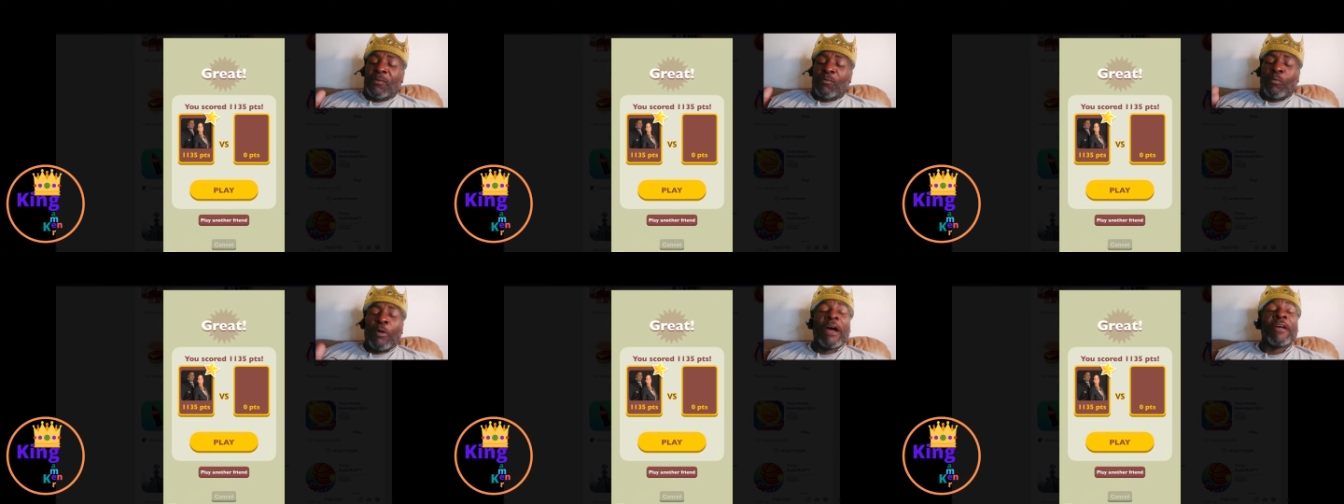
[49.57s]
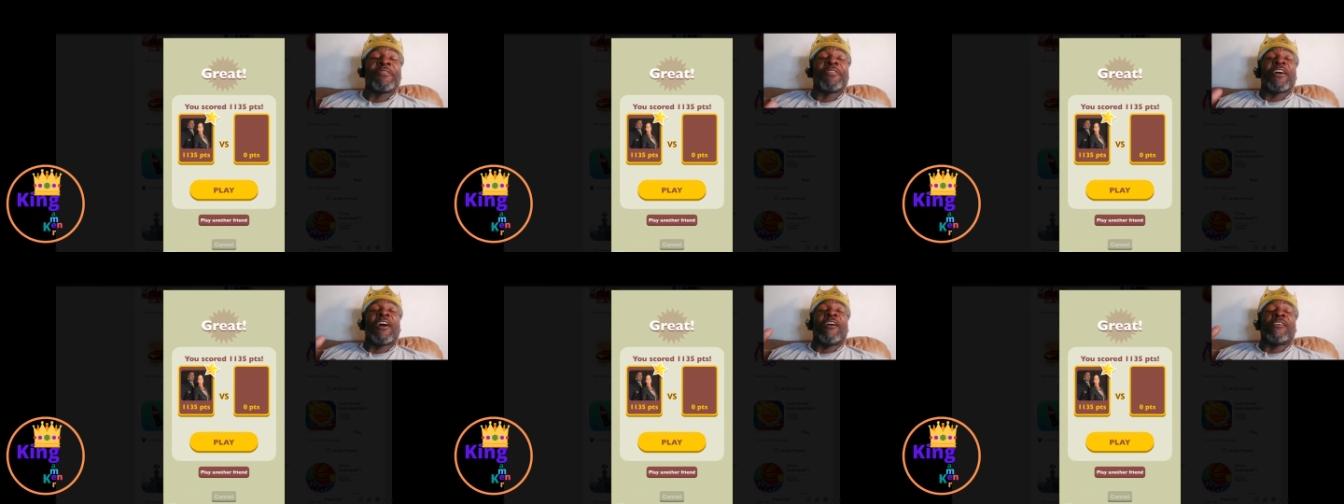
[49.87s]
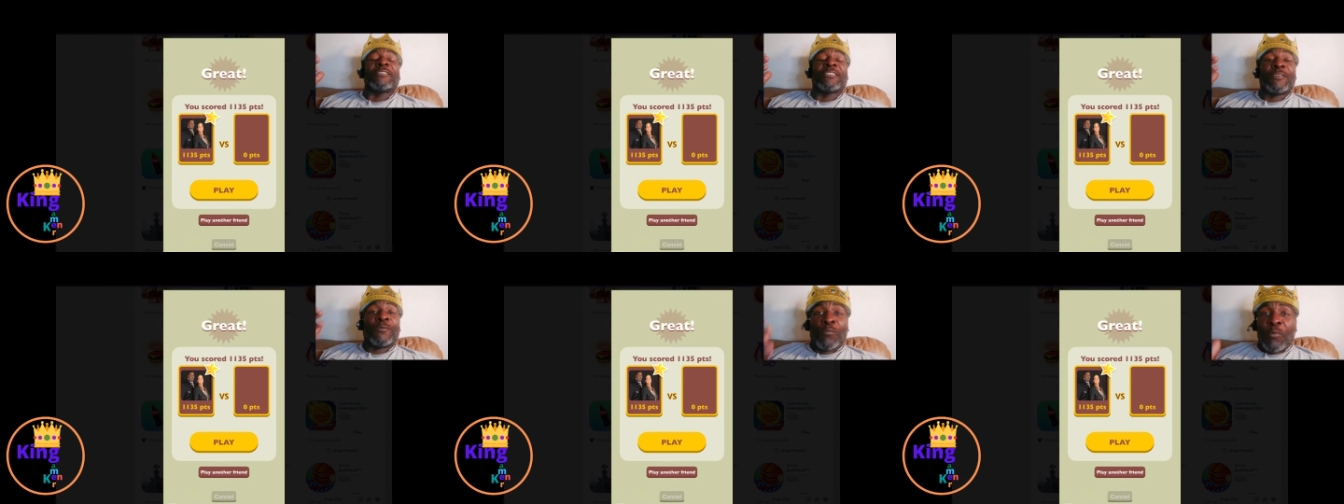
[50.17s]

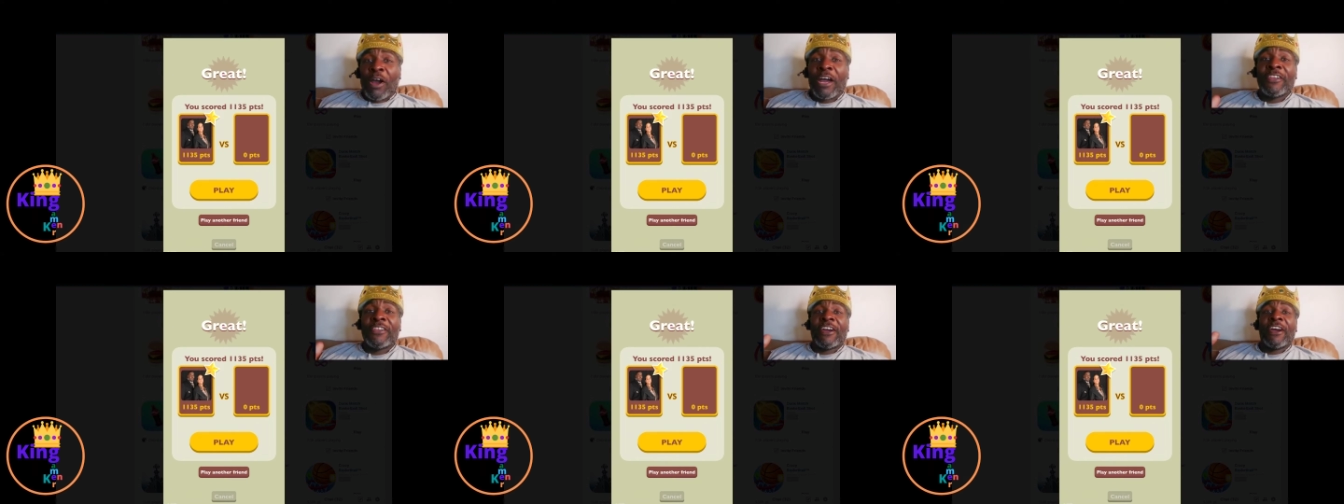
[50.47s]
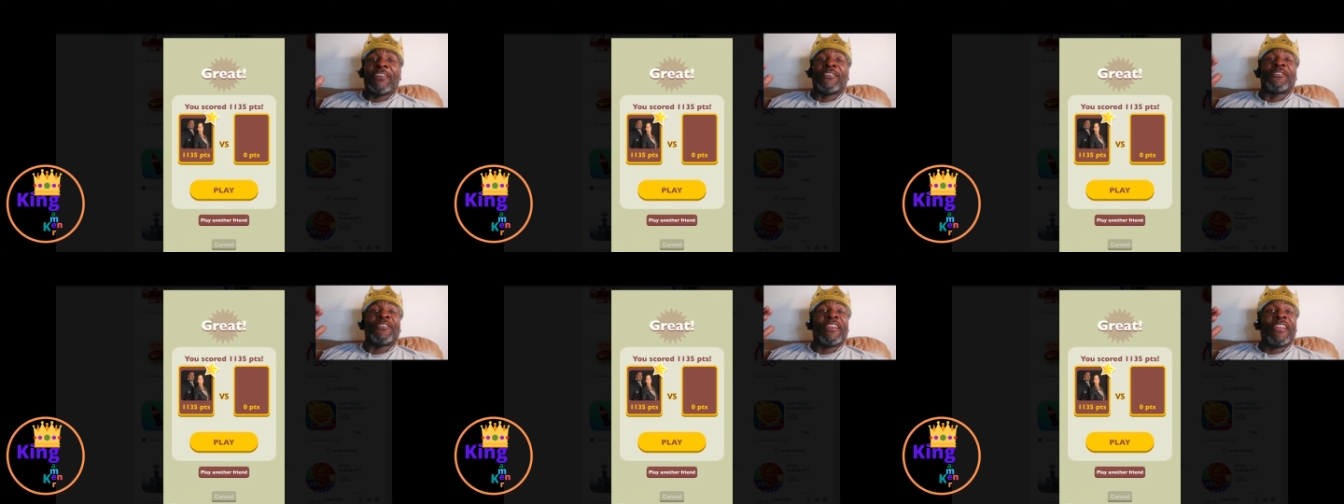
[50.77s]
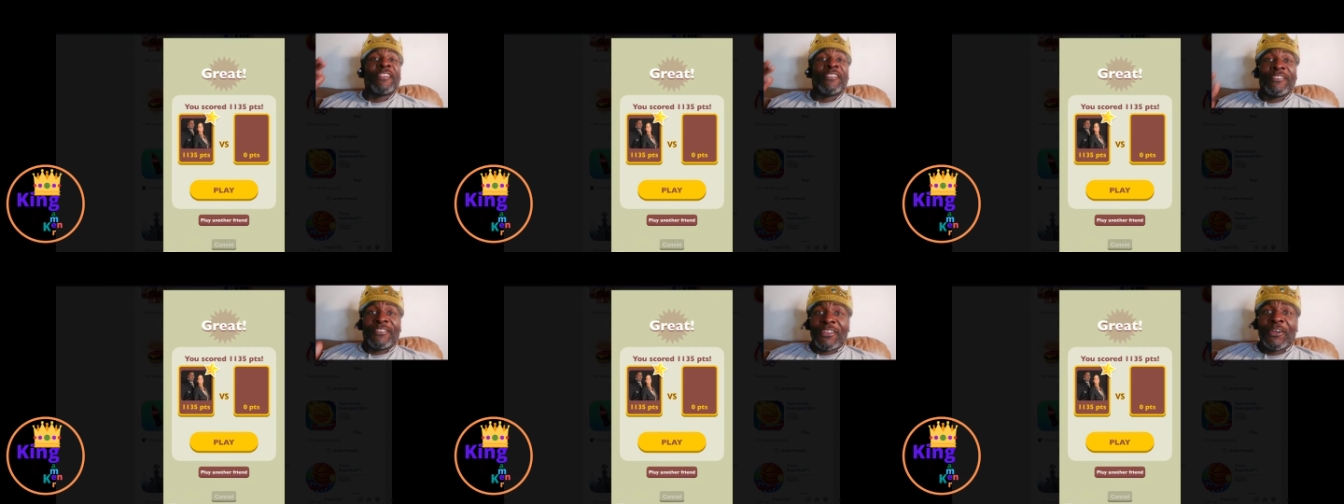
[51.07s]

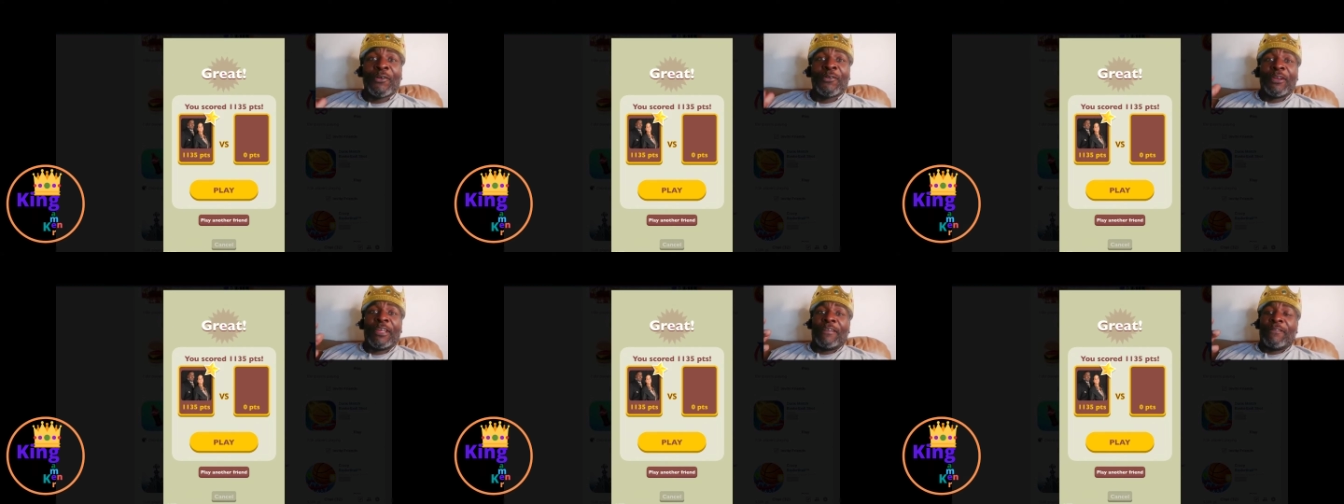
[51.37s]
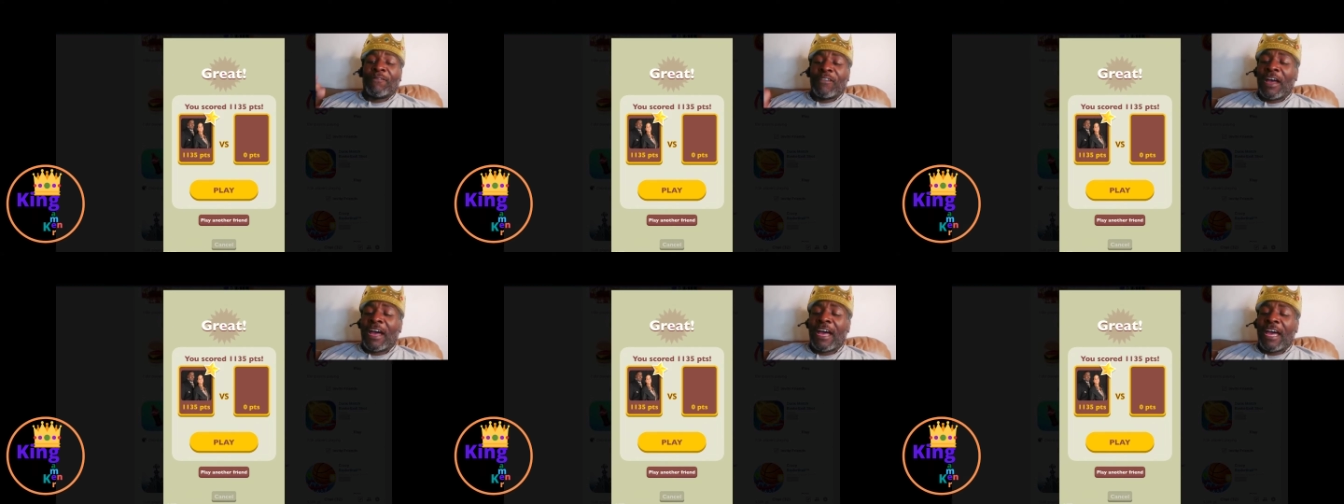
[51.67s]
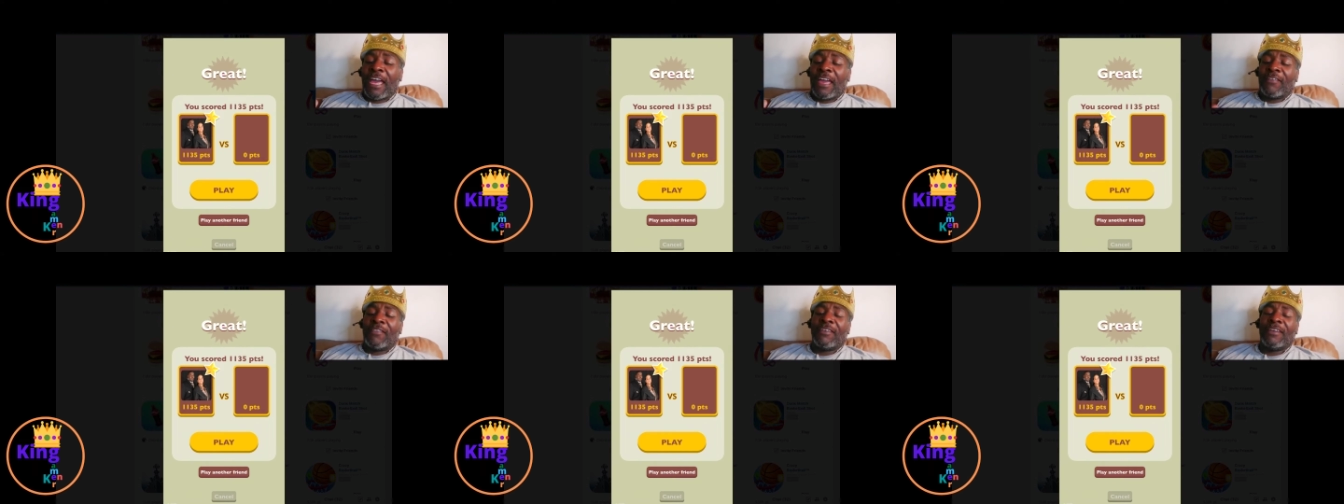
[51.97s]

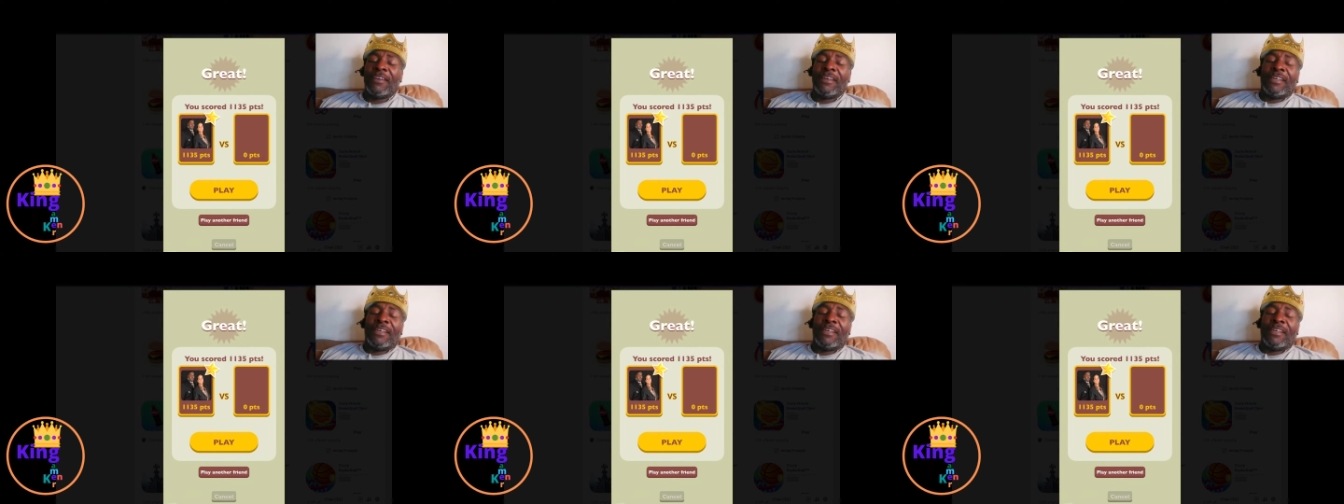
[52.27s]
1135.